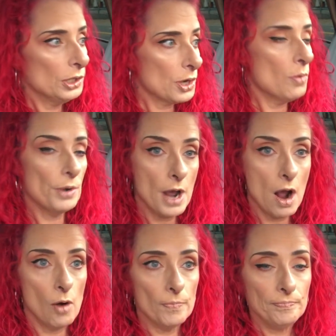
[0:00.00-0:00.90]
Don't
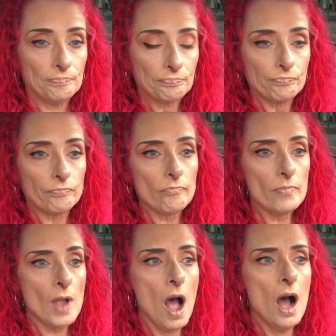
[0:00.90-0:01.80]
know.
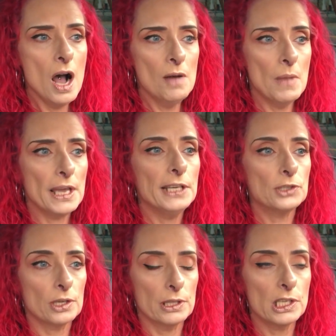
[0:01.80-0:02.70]
Um, he
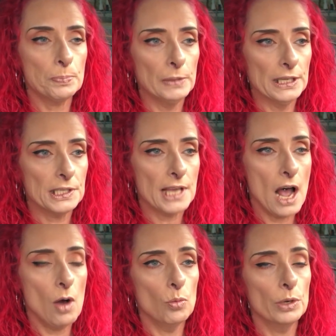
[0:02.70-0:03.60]
took the splints
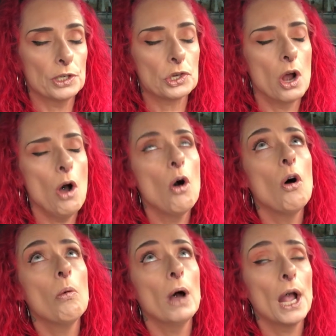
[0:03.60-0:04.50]
out, which,
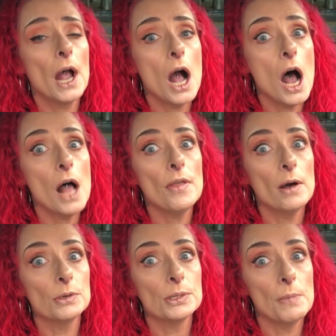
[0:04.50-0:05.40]
oh my God,
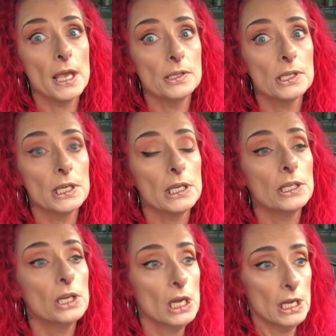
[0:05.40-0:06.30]
that was
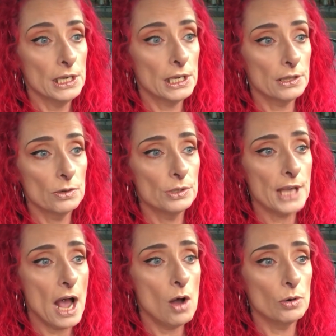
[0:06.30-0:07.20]
amazing to get those
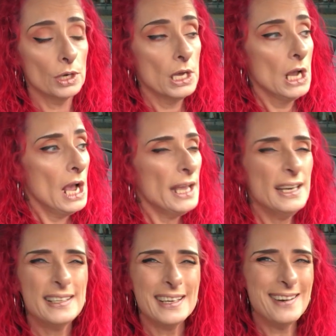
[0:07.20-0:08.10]
out.
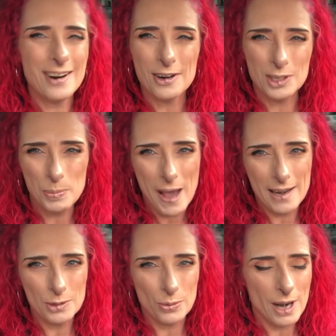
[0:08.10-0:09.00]
And it didn't hurt as
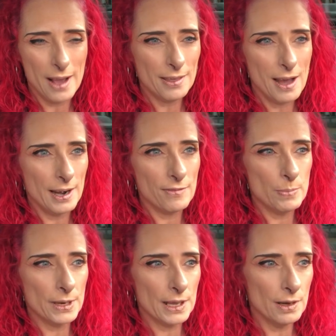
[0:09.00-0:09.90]
bad as what I thought
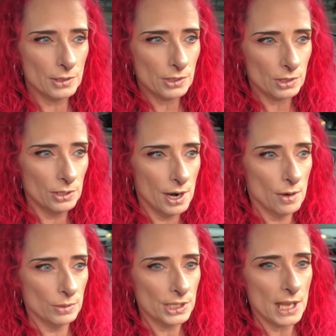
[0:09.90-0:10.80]
everybody else, you
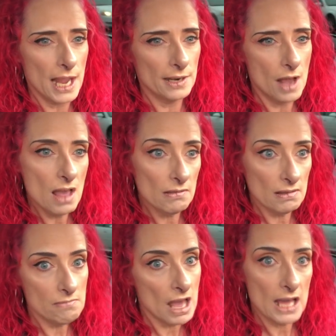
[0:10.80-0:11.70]
know, was saying.
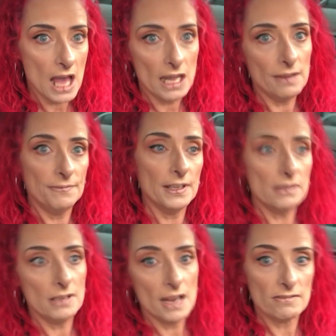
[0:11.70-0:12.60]
Oh my God, it
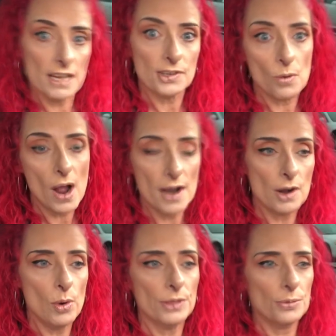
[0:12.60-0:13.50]
feels like razor wire
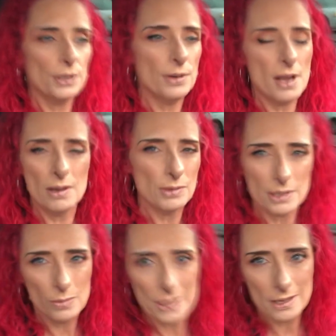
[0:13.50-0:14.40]
going through your nose.
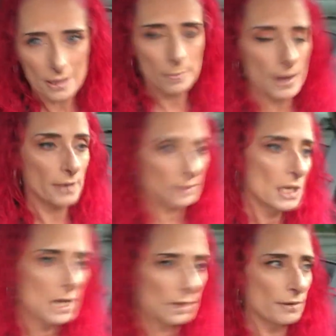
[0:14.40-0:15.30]
It was not that bad.
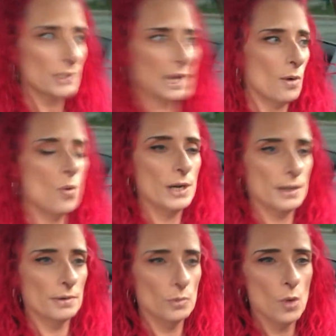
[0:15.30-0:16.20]
There was like
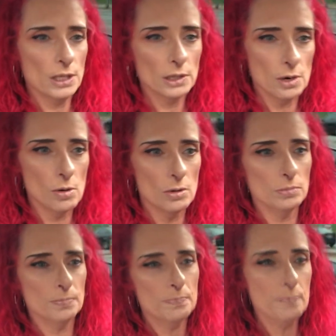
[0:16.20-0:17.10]
one, one little
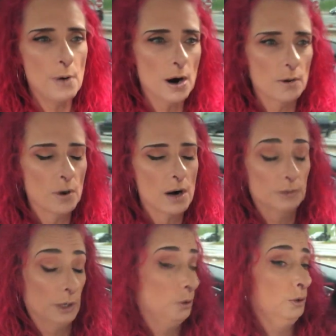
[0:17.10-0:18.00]
part where I
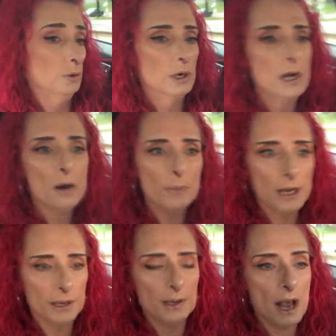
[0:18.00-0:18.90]
was like, oh,
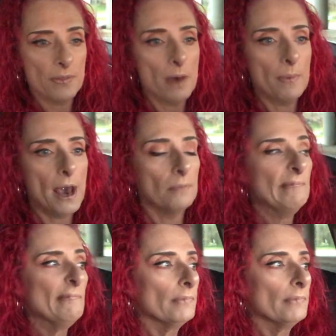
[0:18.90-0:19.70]
but not that bad.